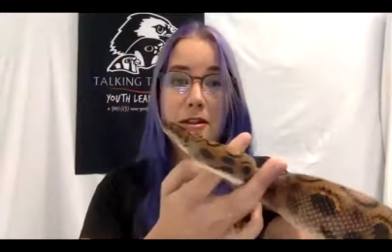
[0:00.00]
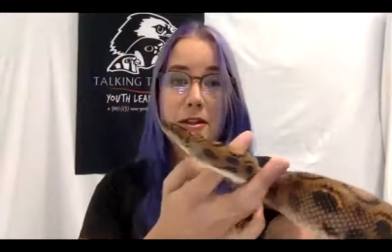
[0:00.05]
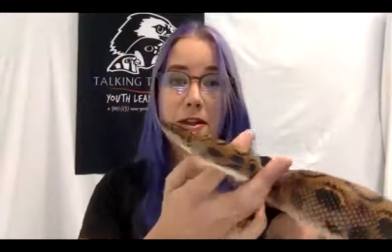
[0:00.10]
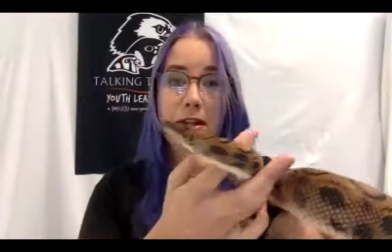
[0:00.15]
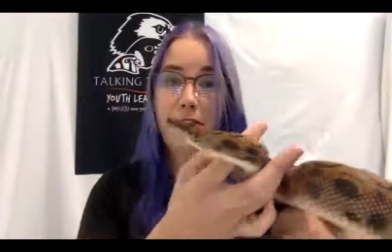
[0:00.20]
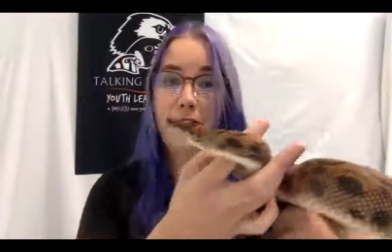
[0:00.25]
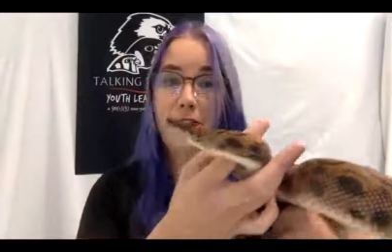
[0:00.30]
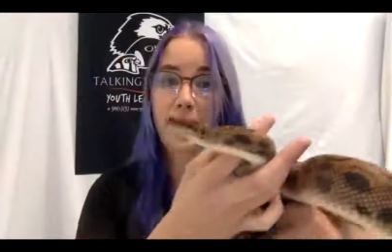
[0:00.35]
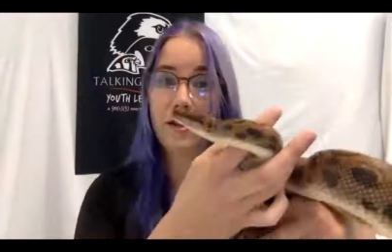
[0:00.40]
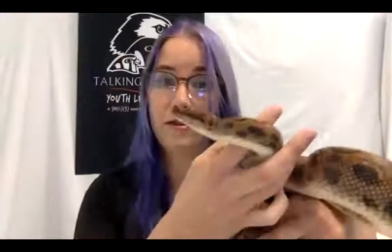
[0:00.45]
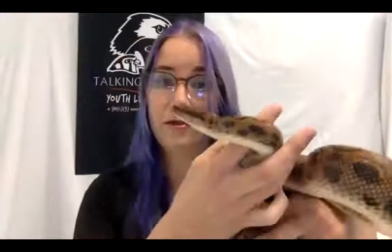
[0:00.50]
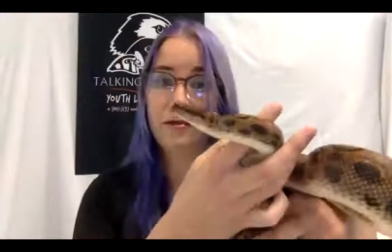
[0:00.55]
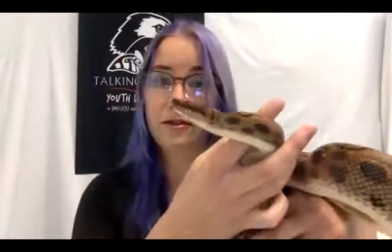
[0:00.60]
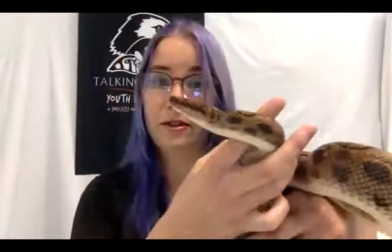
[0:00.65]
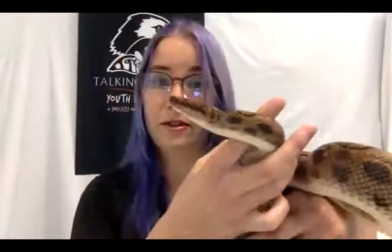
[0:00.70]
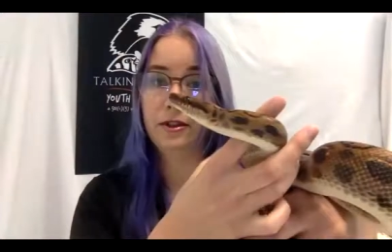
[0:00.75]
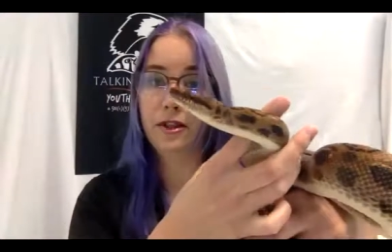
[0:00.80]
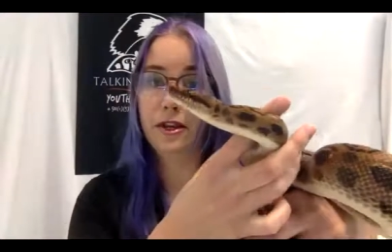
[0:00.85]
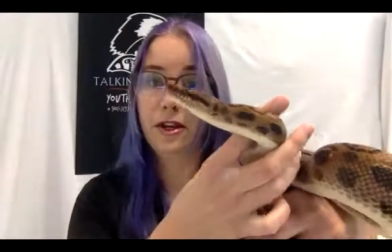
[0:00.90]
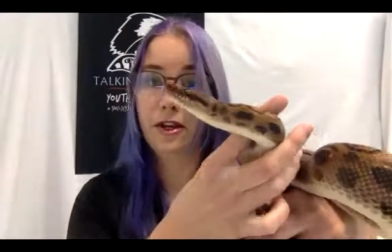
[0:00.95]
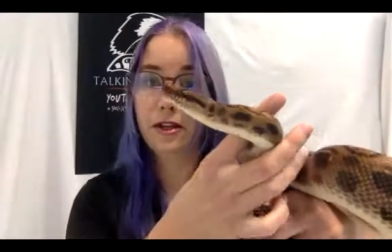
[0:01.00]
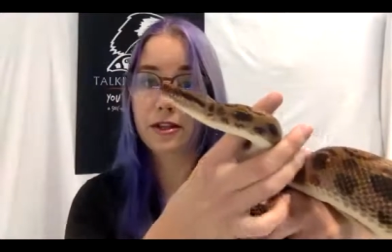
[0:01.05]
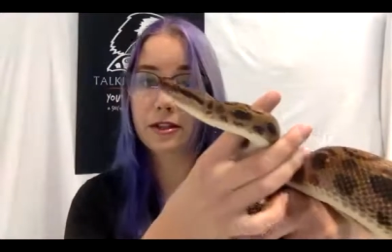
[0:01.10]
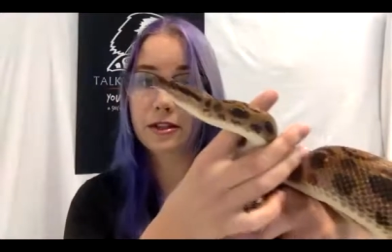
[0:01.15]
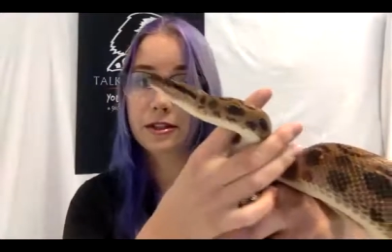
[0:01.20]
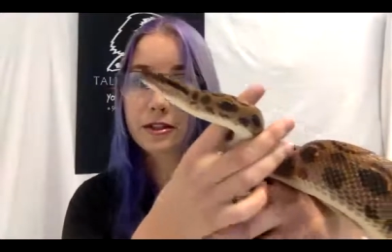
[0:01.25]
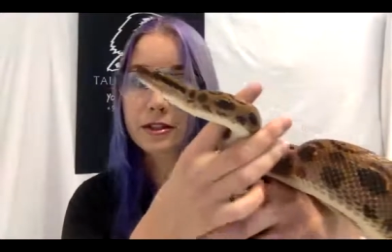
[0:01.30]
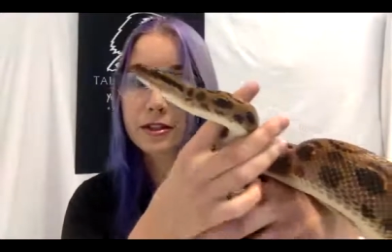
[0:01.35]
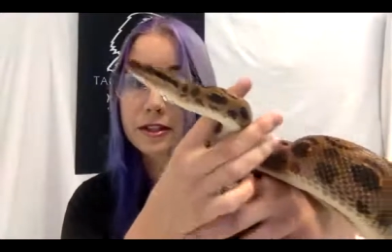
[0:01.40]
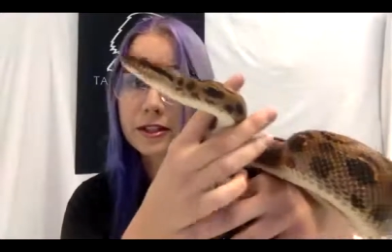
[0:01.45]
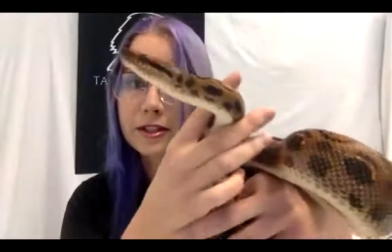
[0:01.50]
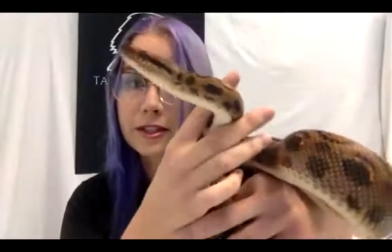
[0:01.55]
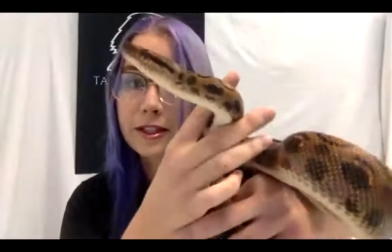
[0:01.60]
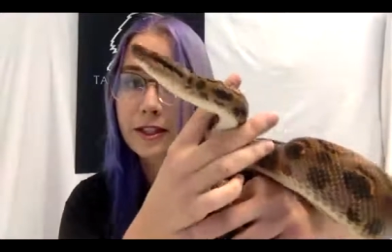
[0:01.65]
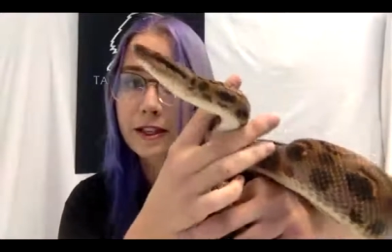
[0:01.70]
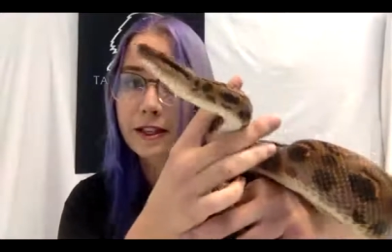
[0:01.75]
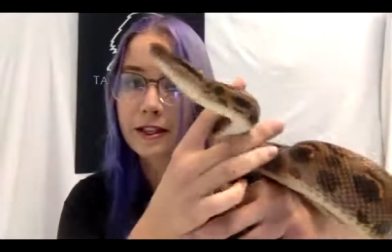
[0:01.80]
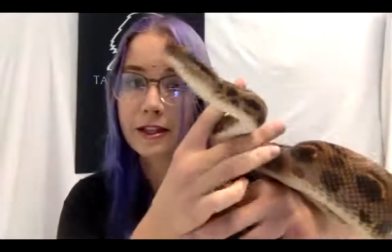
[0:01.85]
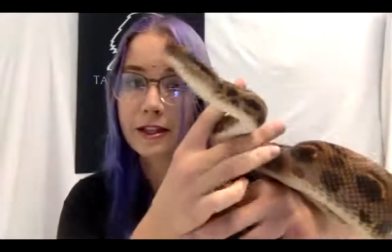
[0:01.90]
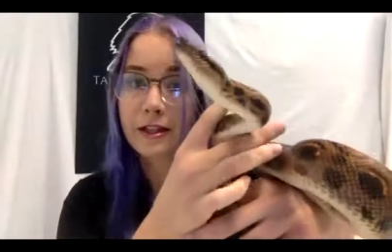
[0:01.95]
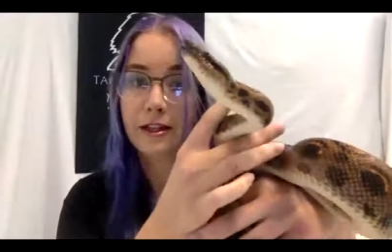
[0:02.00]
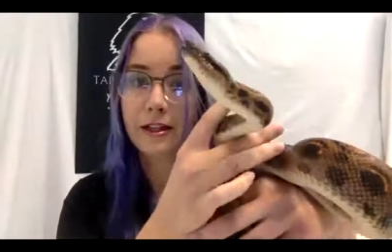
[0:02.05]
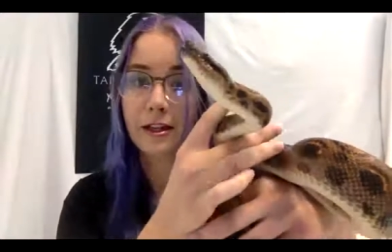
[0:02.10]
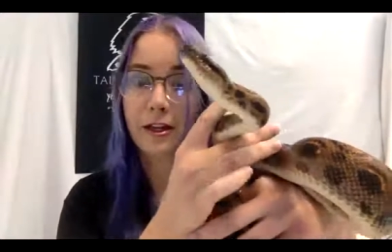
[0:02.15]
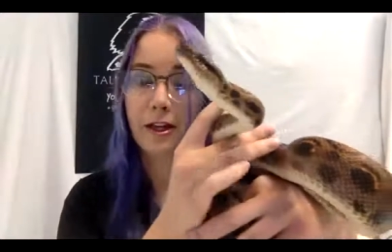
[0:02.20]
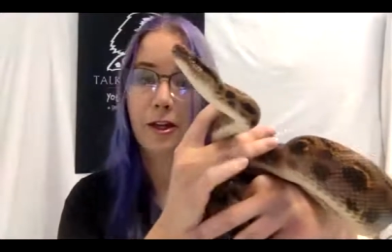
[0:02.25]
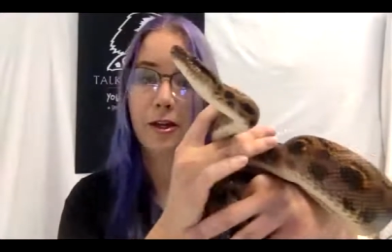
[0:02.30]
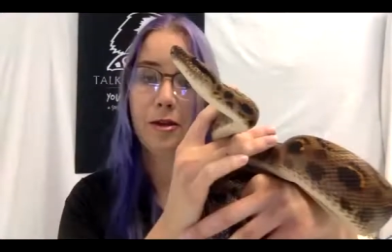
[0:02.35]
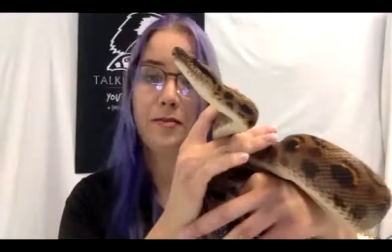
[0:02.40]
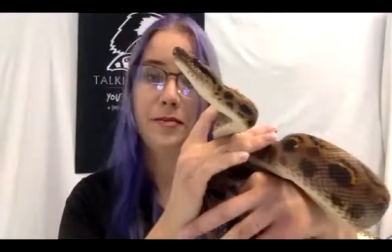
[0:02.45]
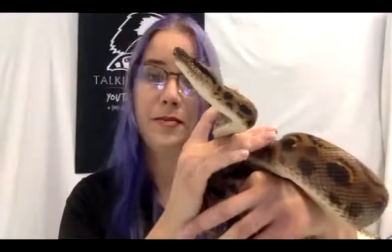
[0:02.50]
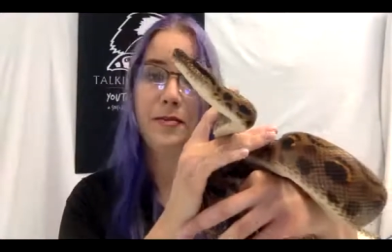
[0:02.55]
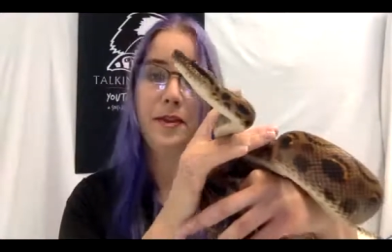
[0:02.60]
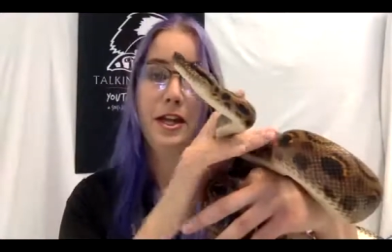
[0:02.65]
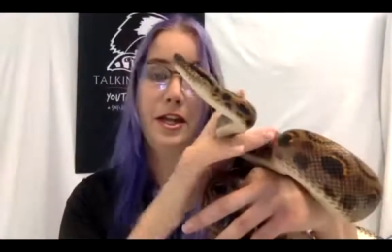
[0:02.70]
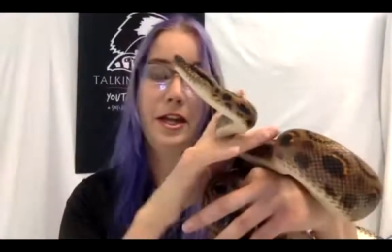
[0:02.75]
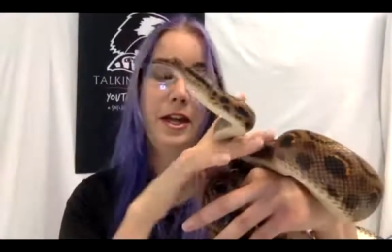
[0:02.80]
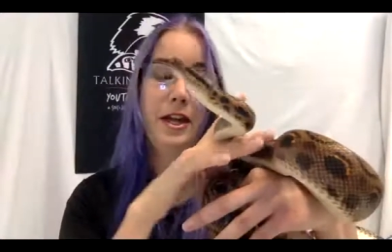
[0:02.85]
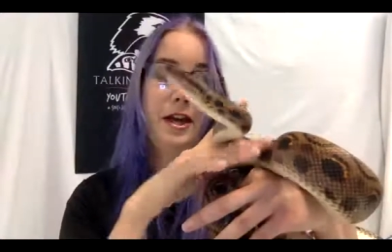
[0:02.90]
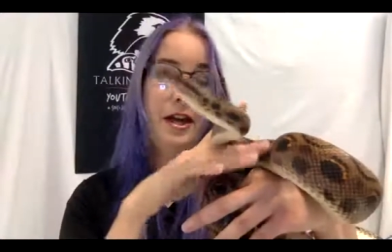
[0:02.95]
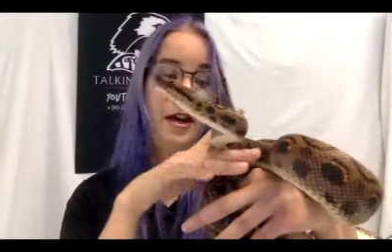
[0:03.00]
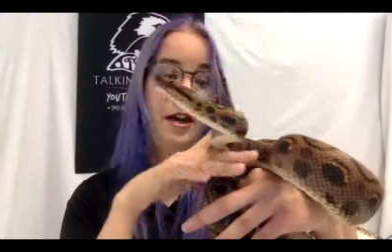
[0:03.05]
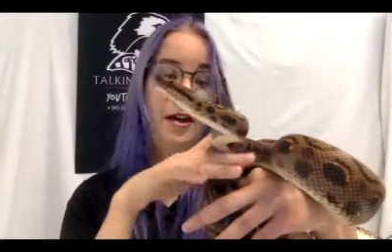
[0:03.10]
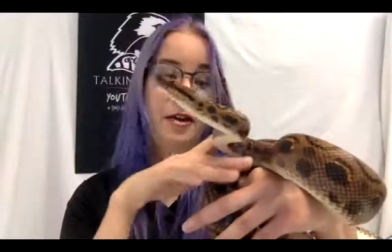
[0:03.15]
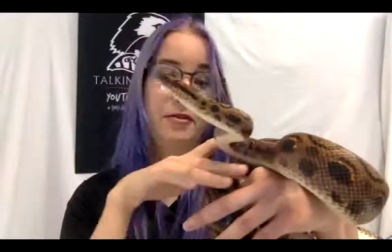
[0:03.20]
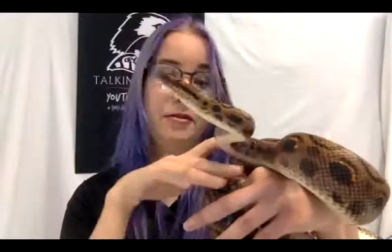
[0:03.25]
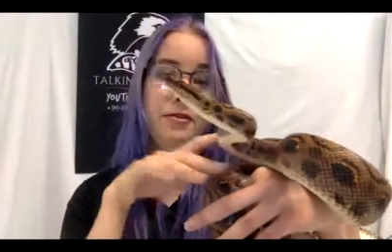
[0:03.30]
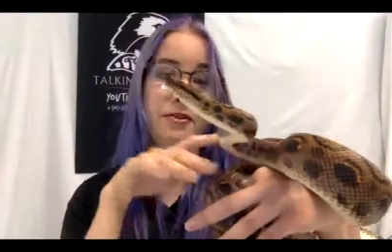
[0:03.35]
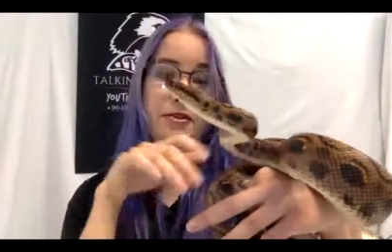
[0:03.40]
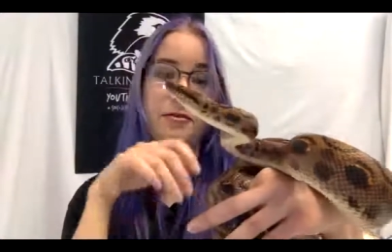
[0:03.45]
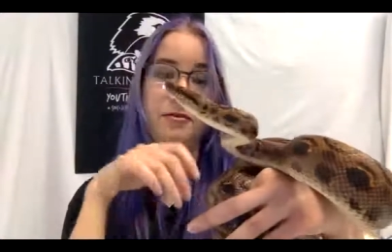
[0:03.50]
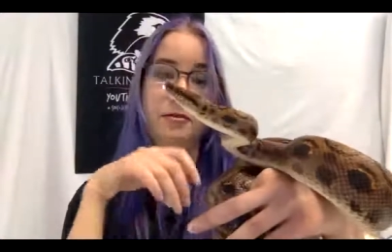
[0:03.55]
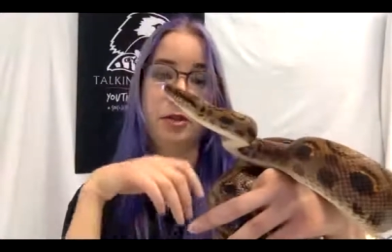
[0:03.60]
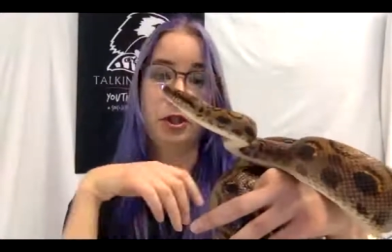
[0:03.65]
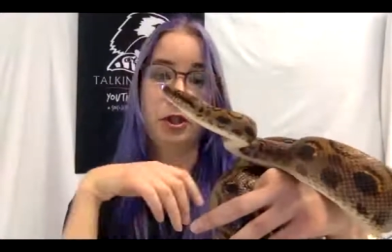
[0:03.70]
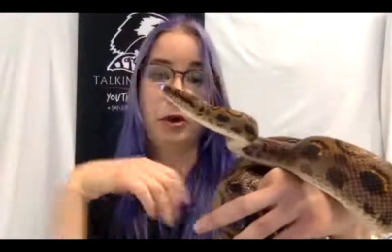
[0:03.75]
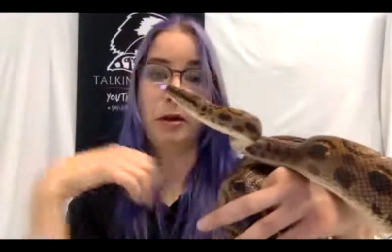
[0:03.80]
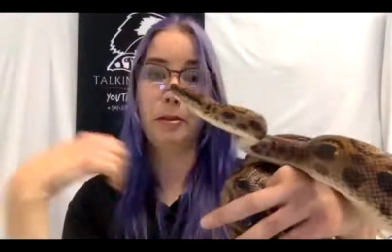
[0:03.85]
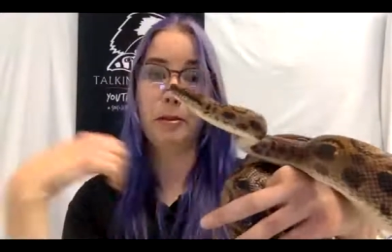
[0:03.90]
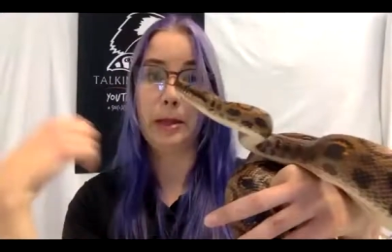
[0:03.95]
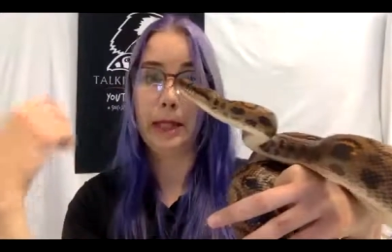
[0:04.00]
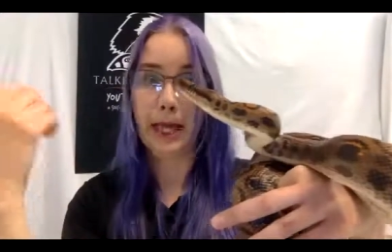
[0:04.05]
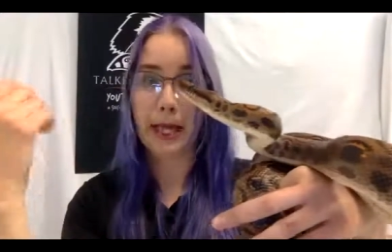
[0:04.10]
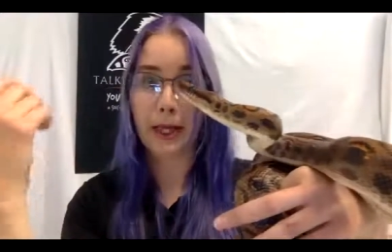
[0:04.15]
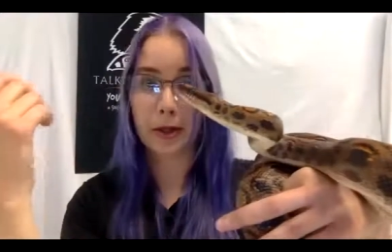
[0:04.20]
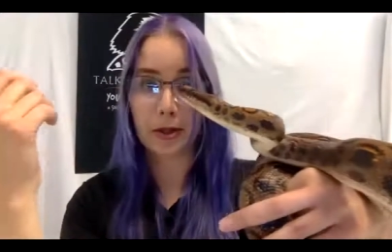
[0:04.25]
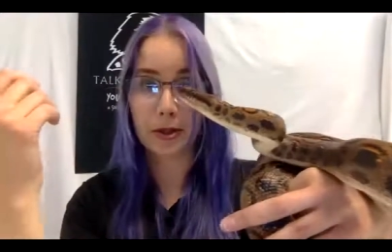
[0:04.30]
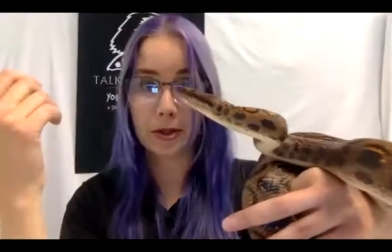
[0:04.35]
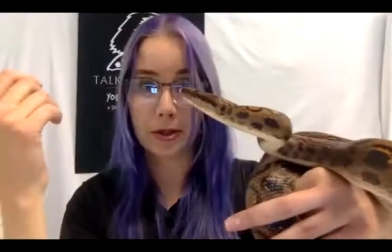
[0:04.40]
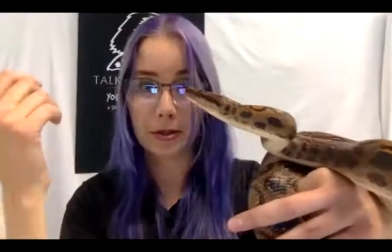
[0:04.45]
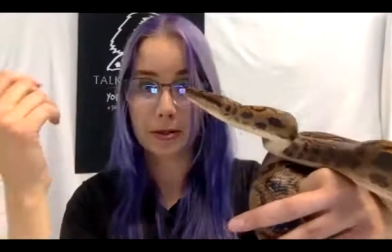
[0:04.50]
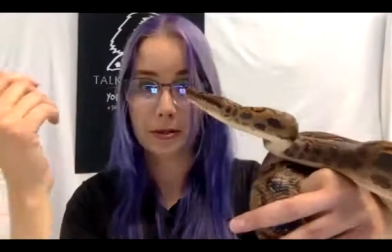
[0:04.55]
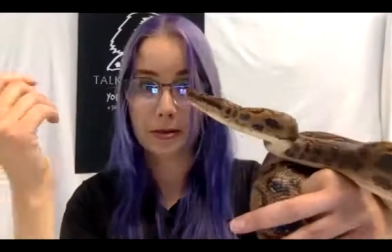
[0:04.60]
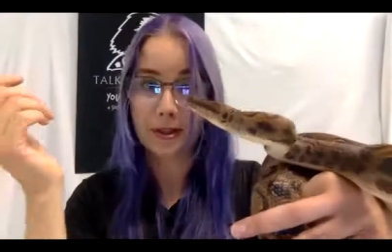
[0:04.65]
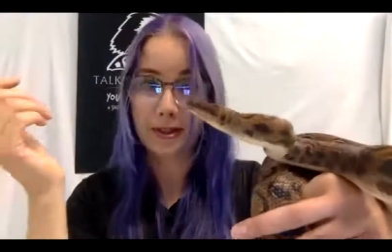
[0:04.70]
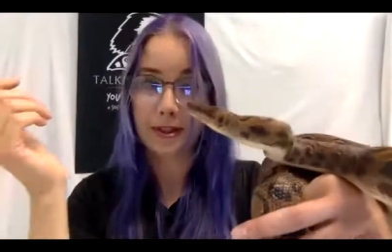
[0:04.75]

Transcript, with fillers: they have lungs, um, they have you know a bladder,